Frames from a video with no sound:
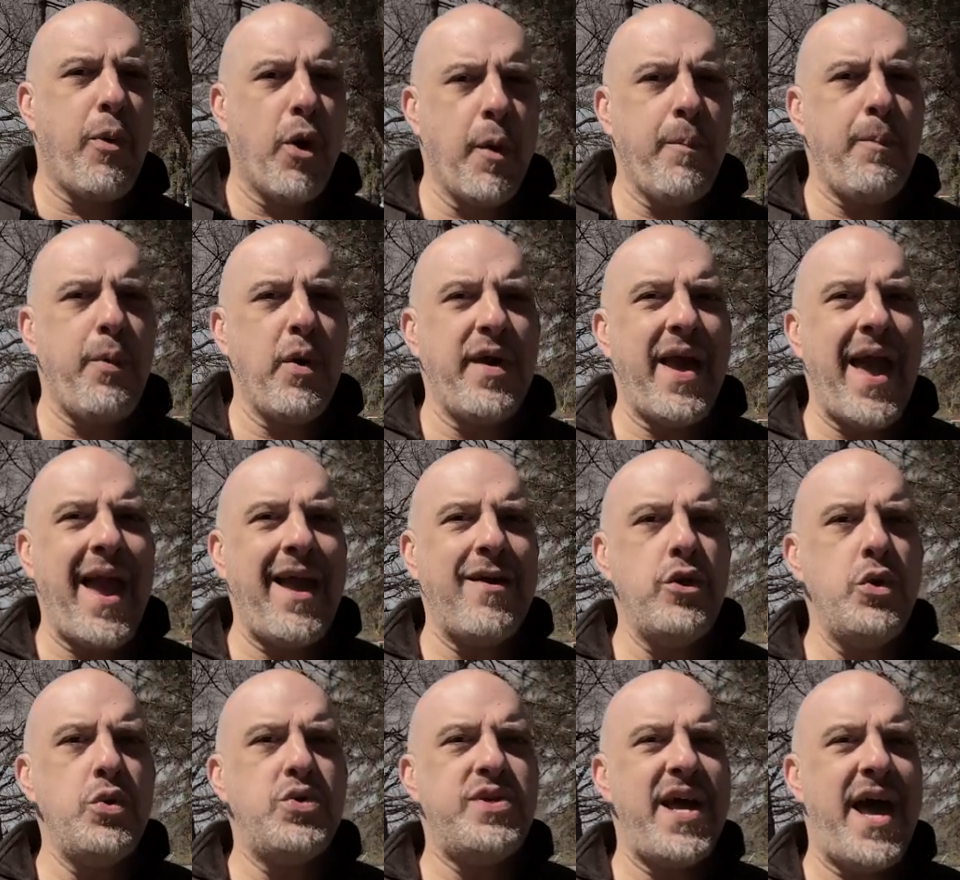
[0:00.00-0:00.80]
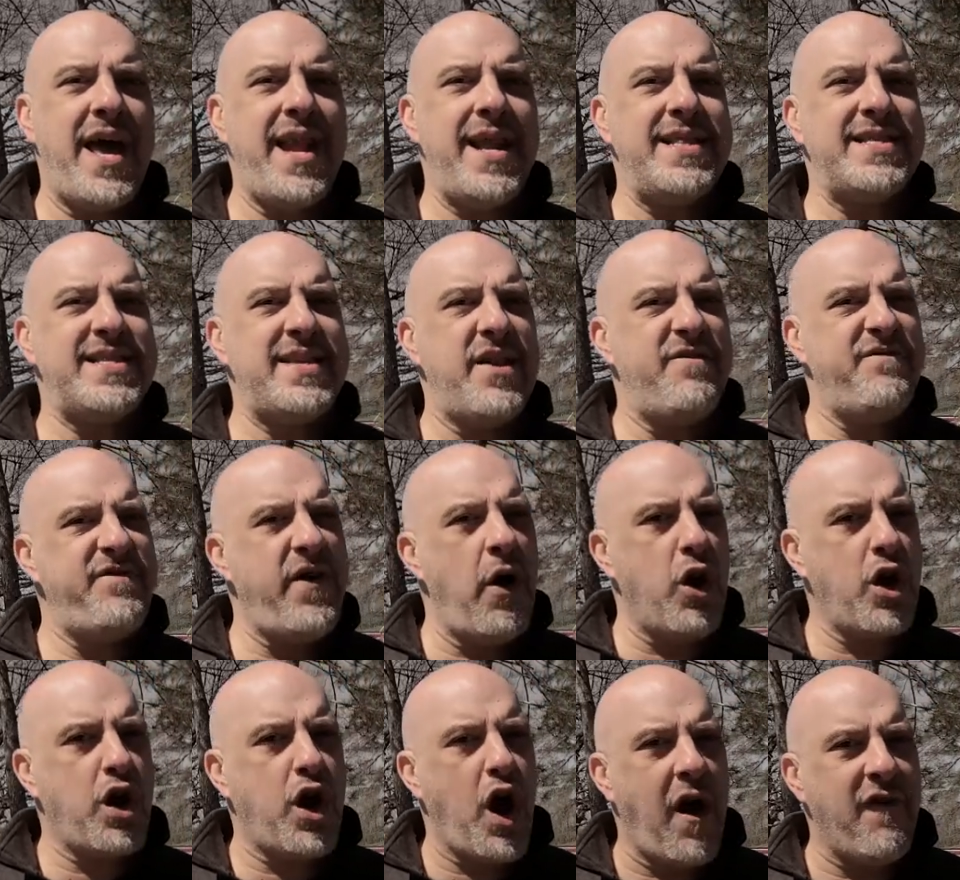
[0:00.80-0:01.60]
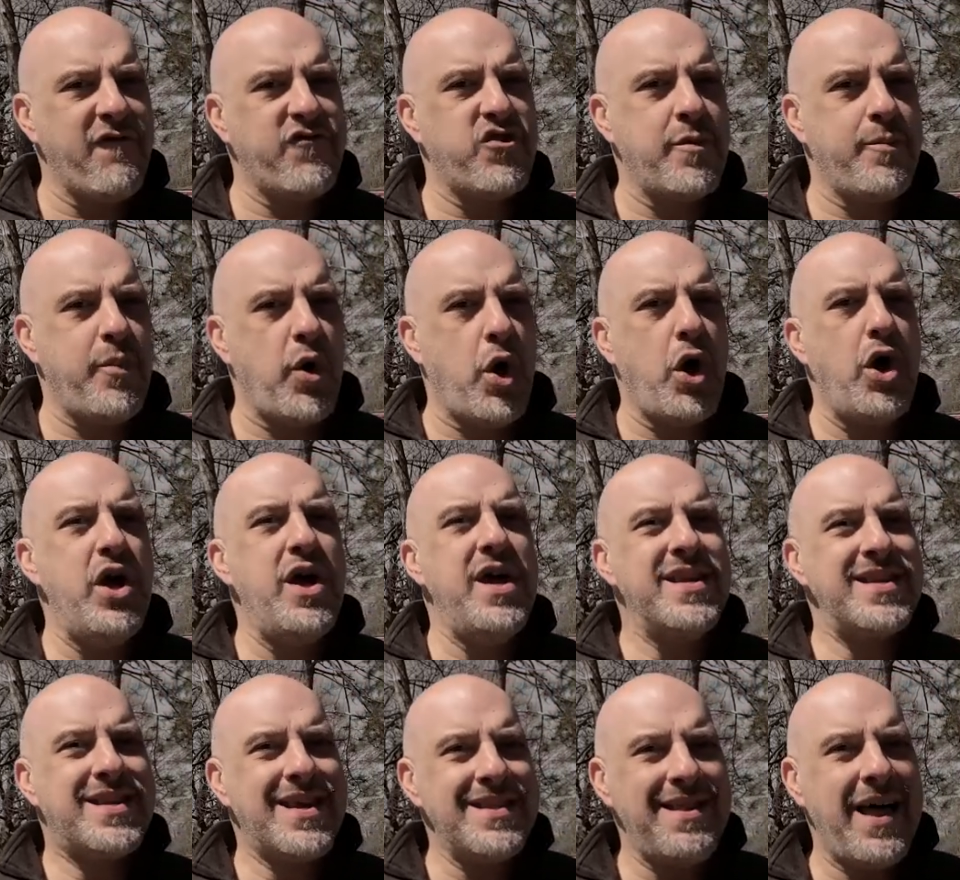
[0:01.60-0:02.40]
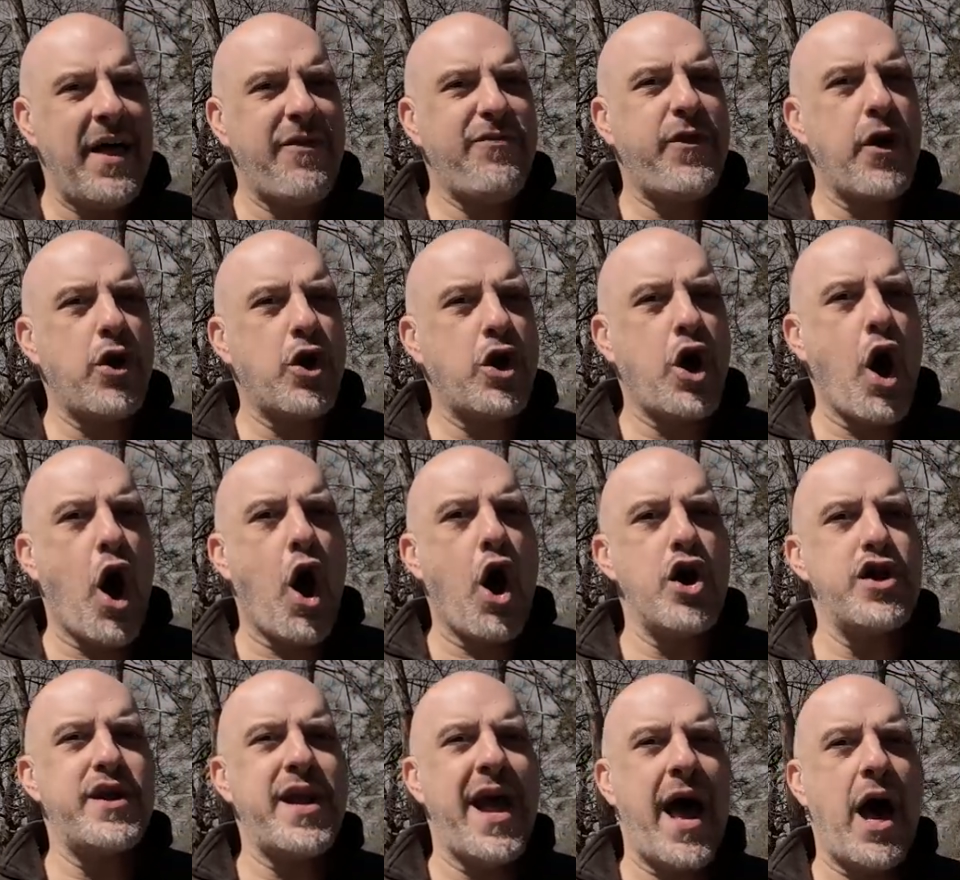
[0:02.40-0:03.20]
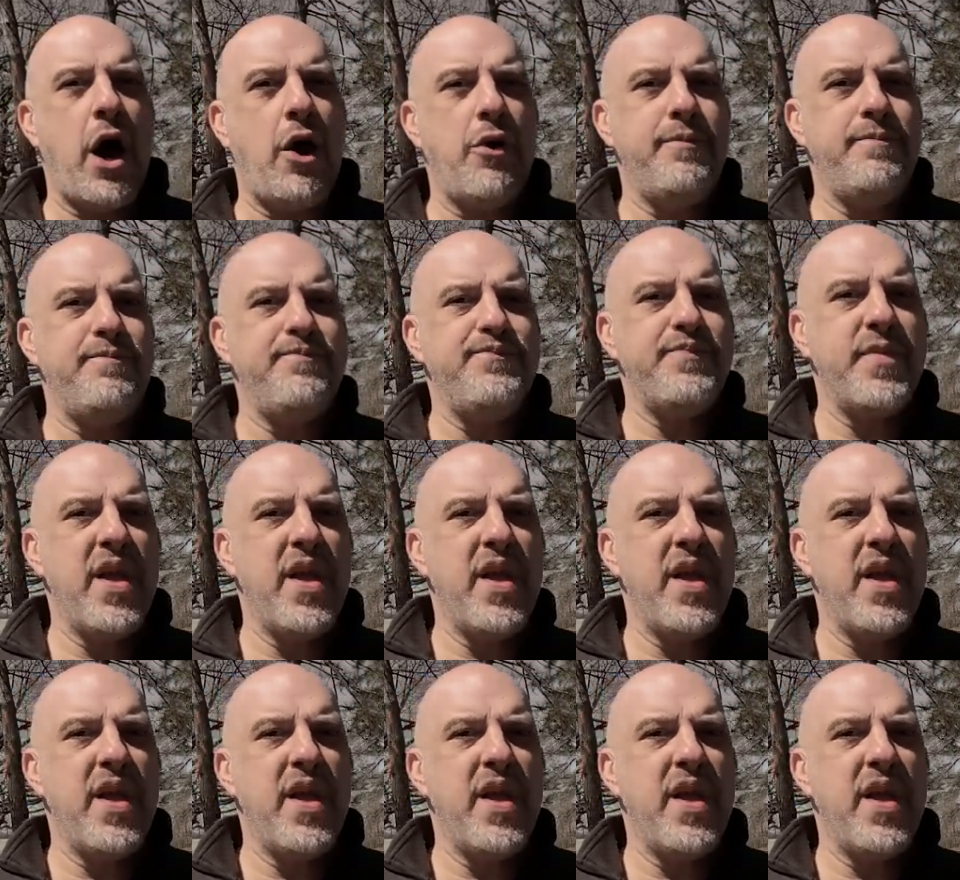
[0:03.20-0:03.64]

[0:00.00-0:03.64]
Purple Gang lieutenants and felt comfortable to let their guard down.